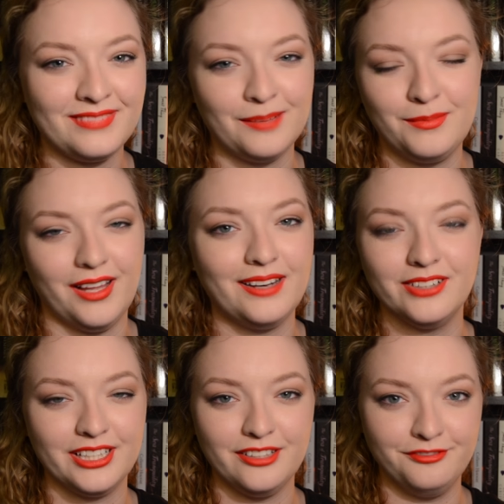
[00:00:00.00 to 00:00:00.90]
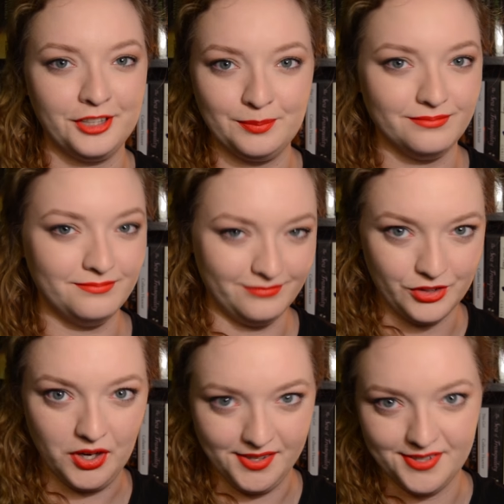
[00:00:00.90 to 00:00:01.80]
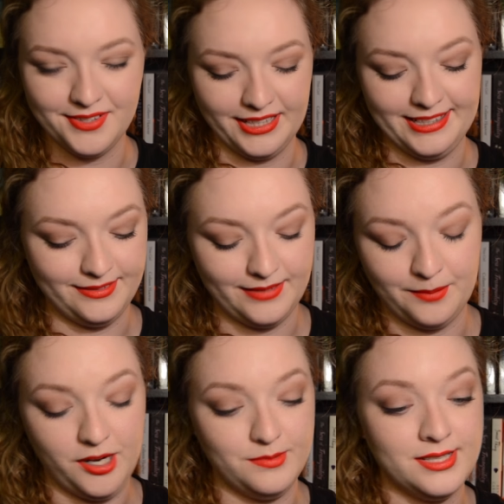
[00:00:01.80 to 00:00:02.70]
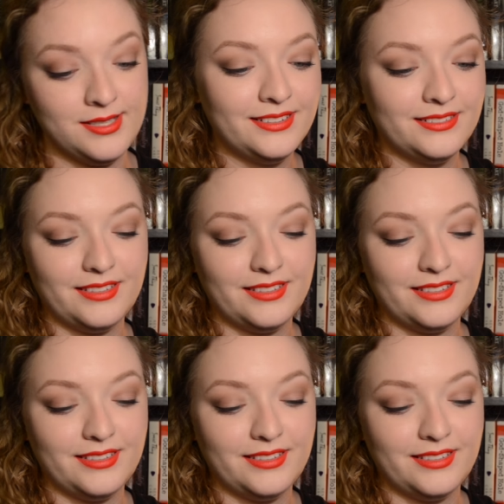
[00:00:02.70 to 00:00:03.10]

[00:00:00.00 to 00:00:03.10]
I'm not ever gonna film drugged again, I promise.